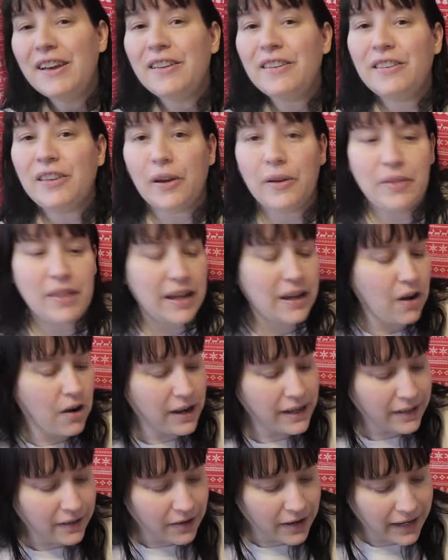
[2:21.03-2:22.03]
So they're
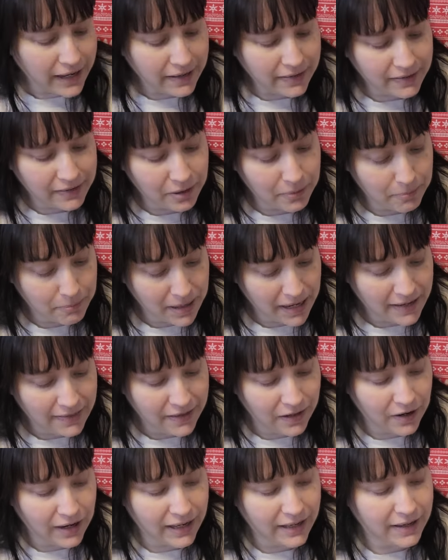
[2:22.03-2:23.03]
kind of like, to me,
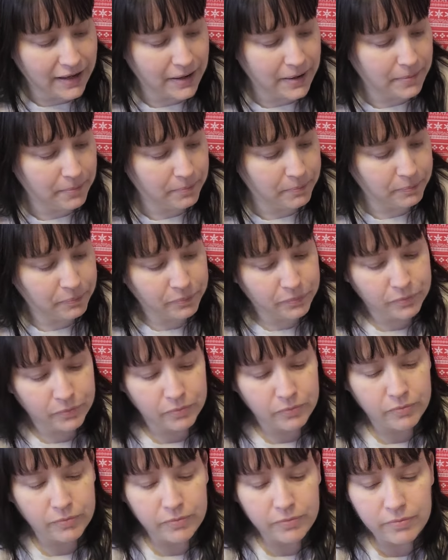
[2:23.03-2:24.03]
they're like
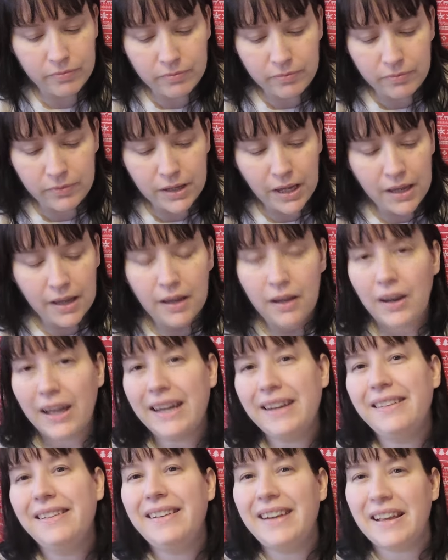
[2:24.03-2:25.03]

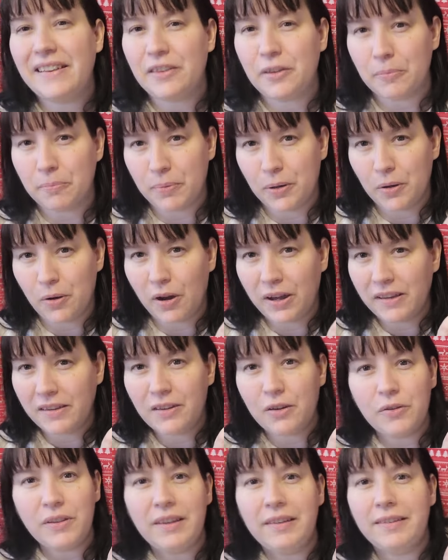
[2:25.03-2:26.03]
a desert boot. I
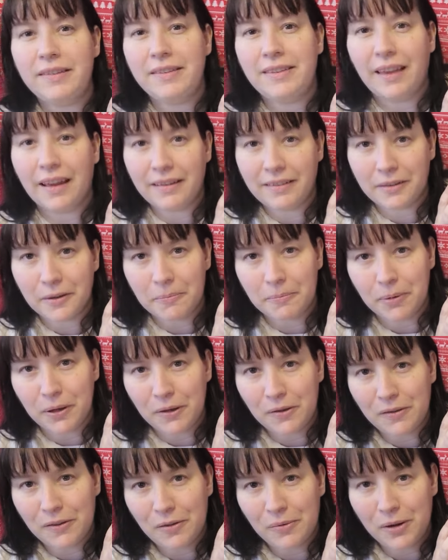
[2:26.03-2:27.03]
used to call these desert
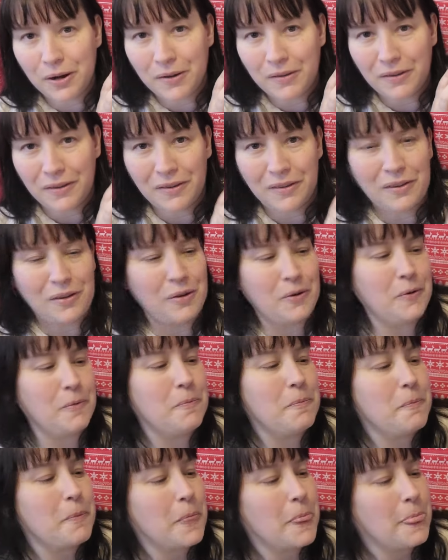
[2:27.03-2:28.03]
boots when I was at
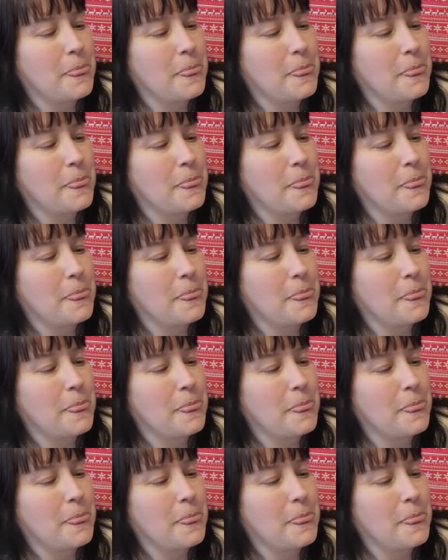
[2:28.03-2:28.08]
school.